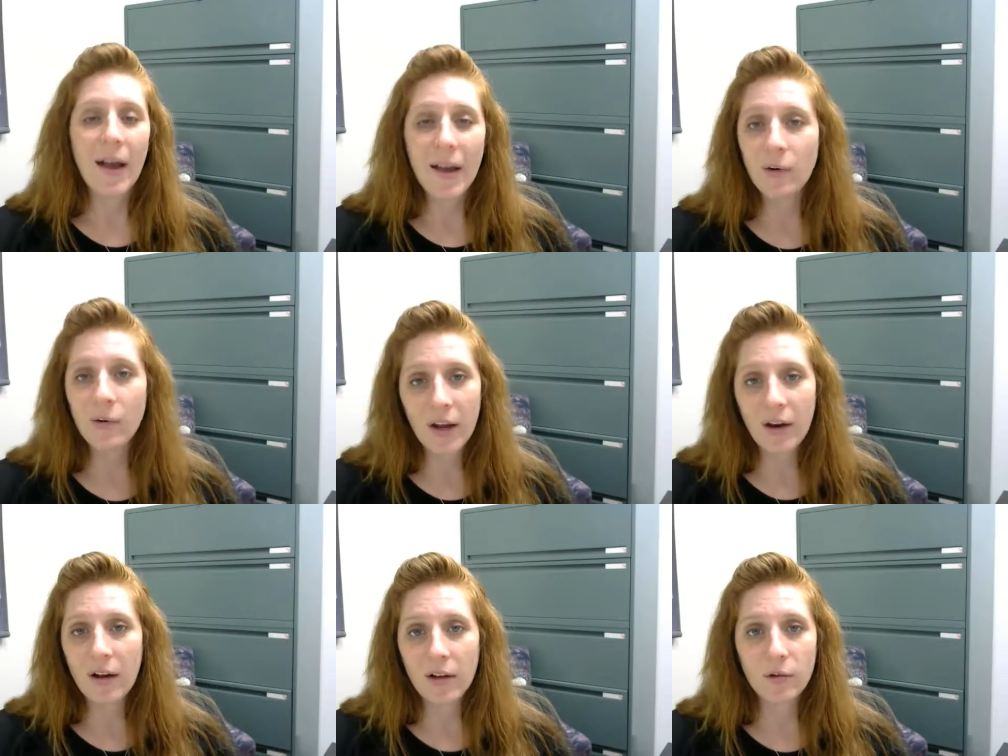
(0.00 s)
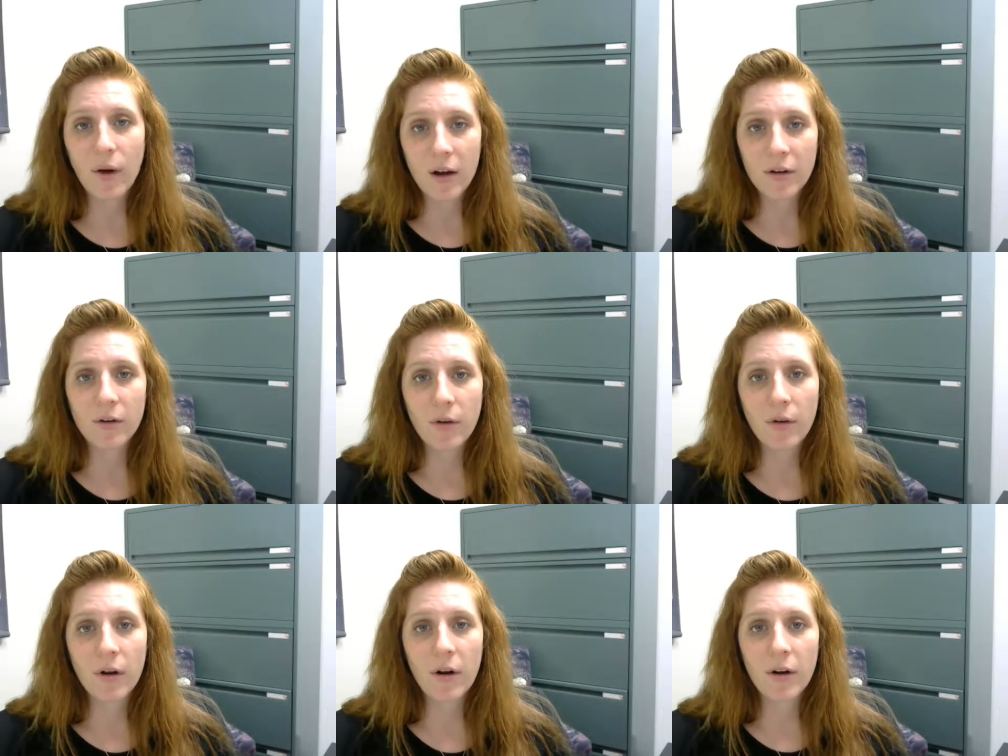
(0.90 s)
I don't care how you write on your
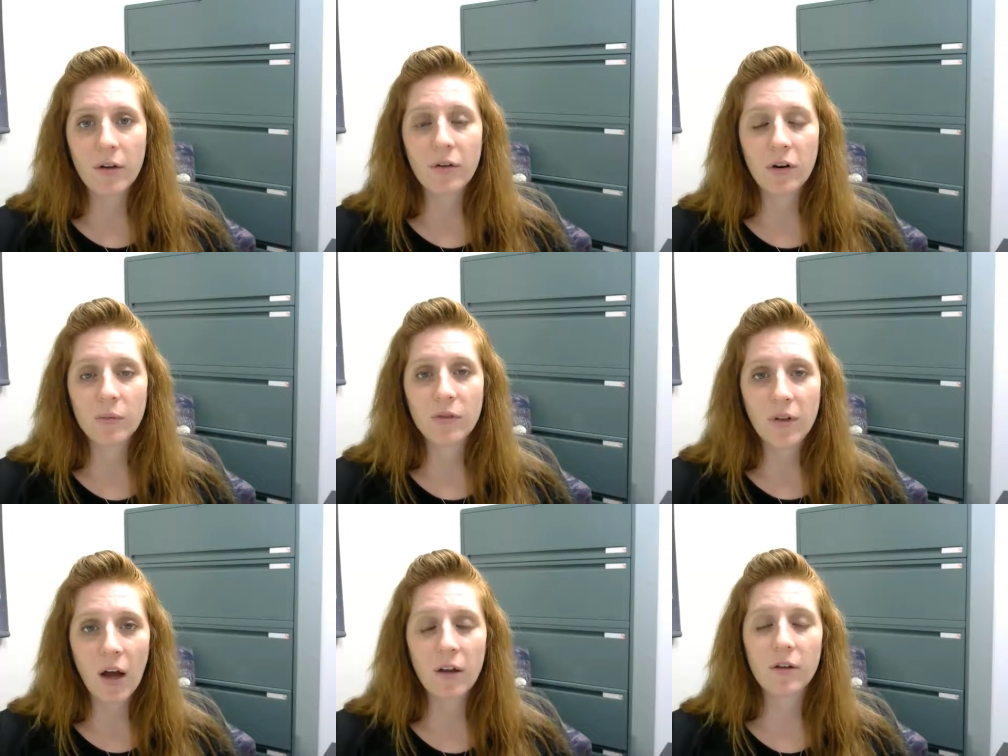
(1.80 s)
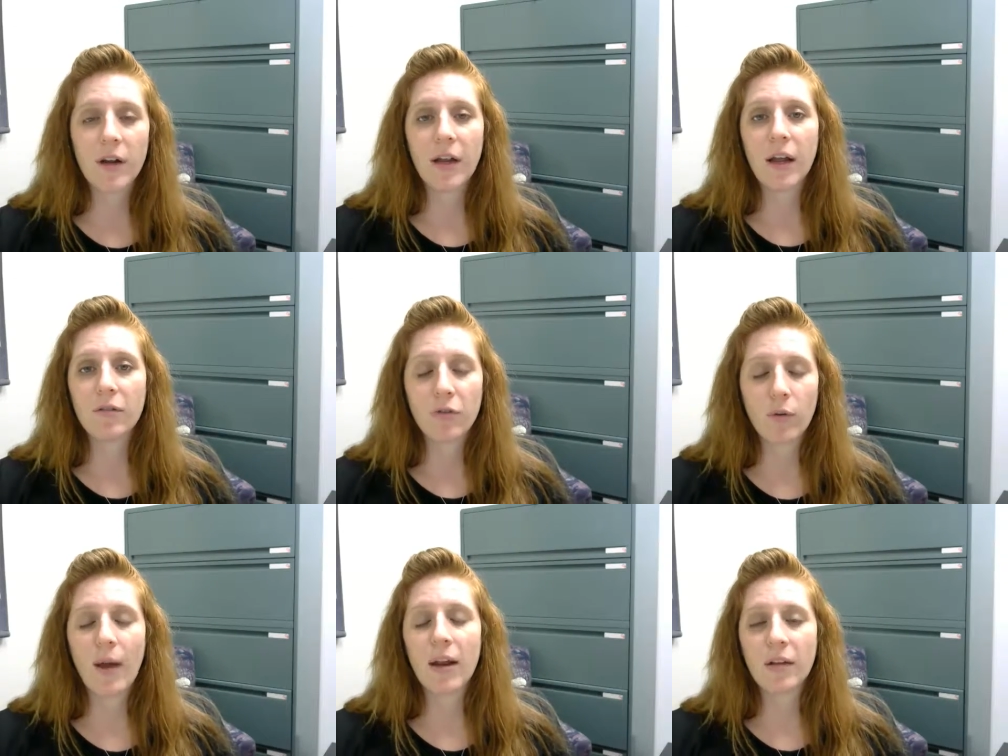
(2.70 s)
note card in terms of coloring and
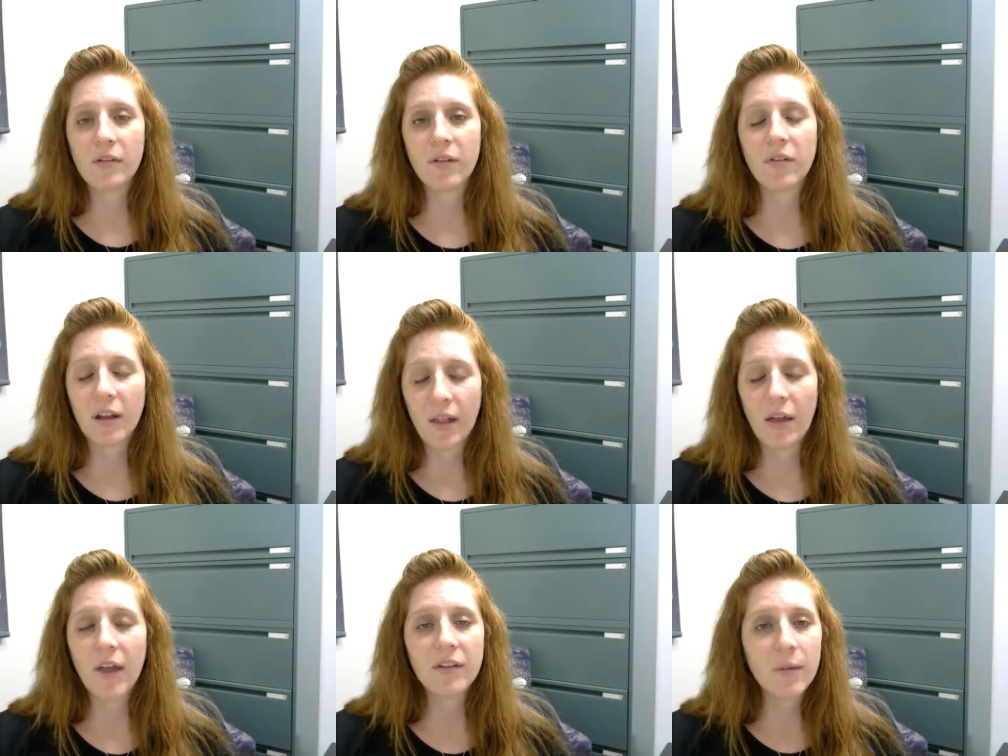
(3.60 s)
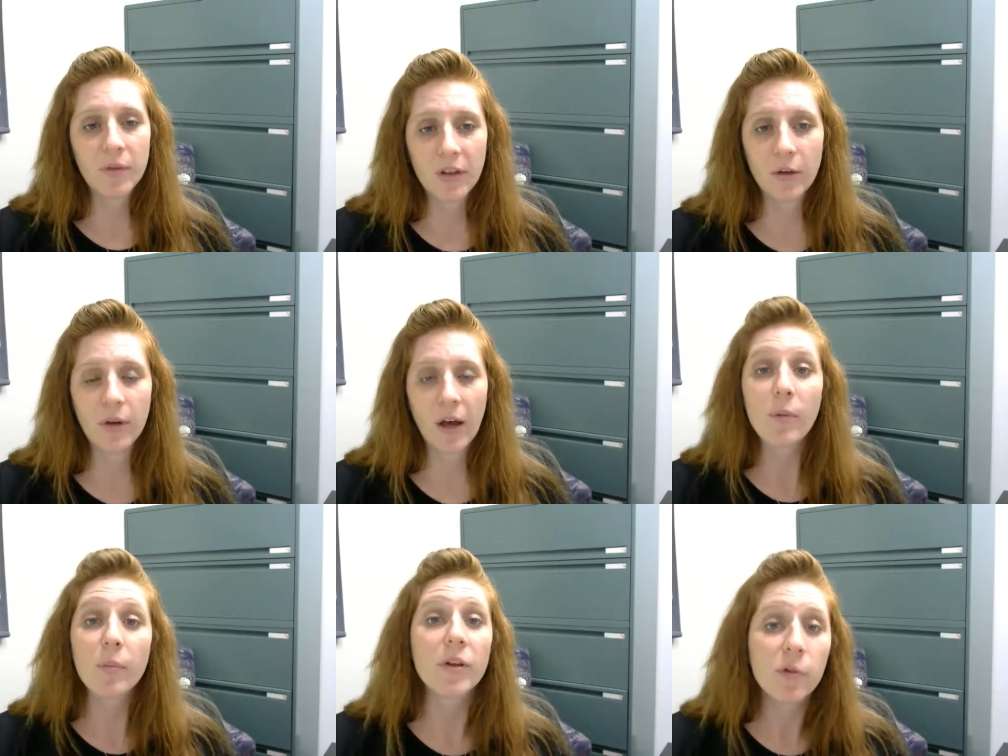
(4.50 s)
formatting and stuff like that. That's up to you to
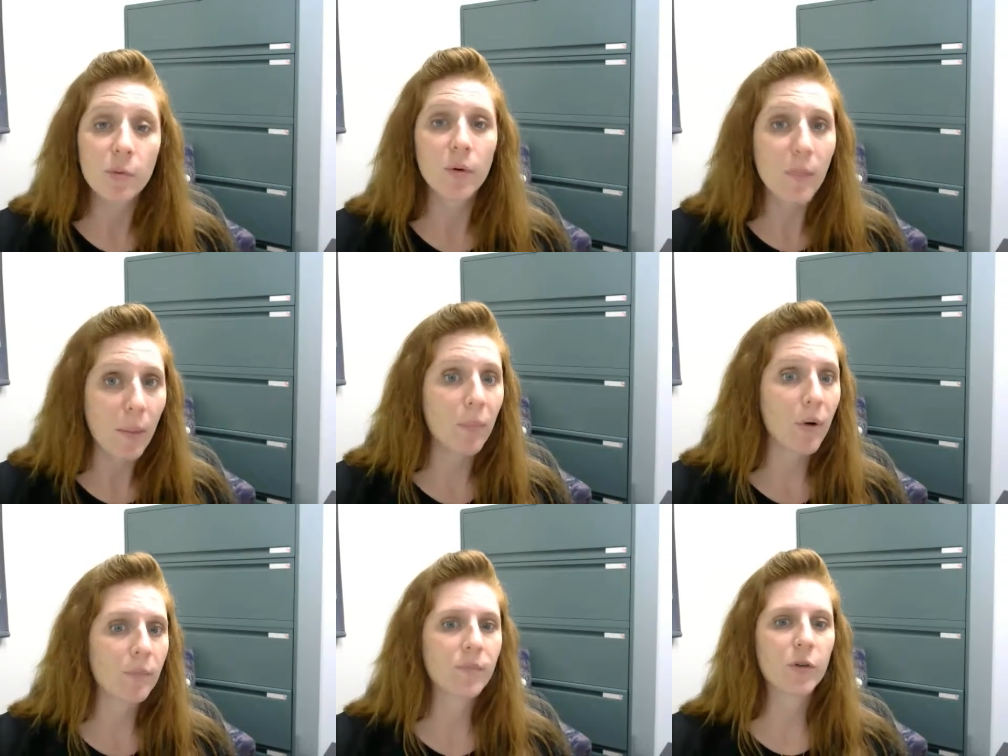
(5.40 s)
help you remember.